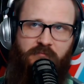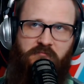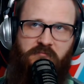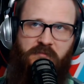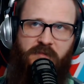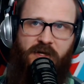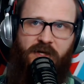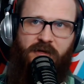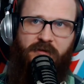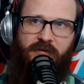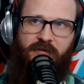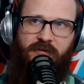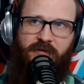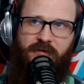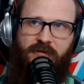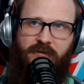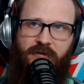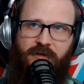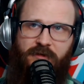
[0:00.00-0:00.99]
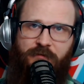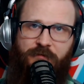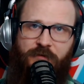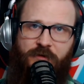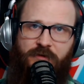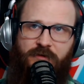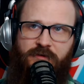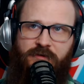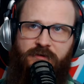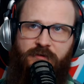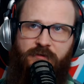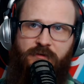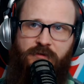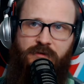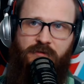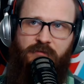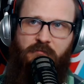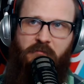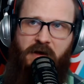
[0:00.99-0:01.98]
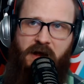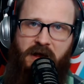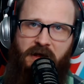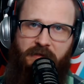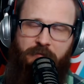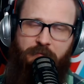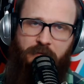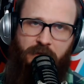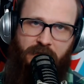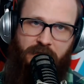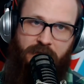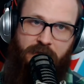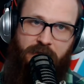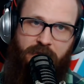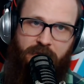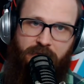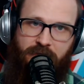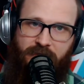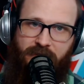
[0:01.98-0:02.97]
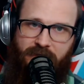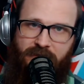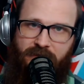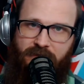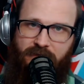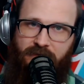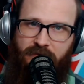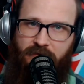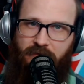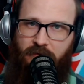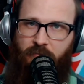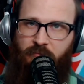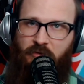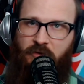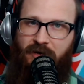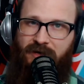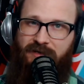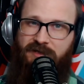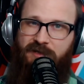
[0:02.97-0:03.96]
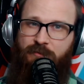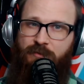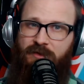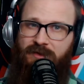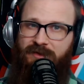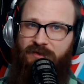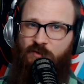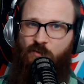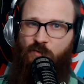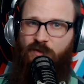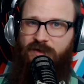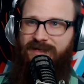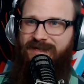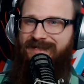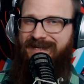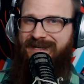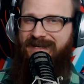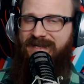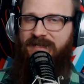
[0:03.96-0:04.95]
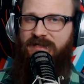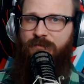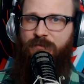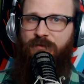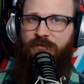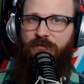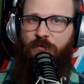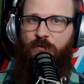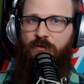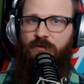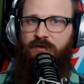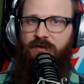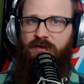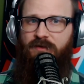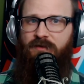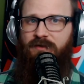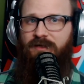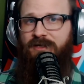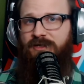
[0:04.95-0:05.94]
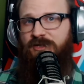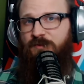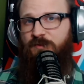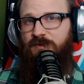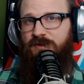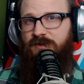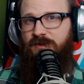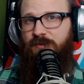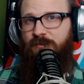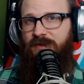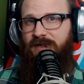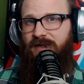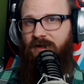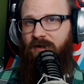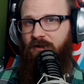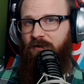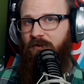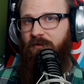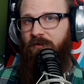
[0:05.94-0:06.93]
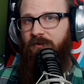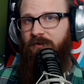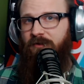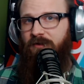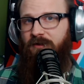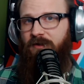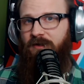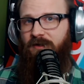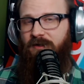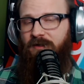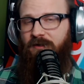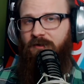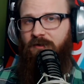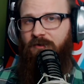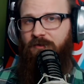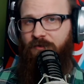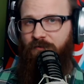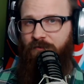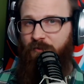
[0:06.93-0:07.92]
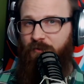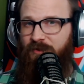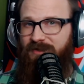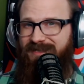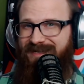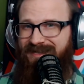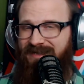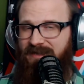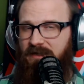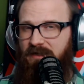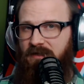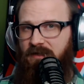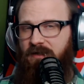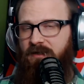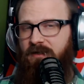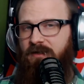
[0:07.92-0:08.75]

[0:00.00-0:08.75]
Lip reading: Now, if you do your math right, that's approximately 20 days before the election was to be held on November 10th.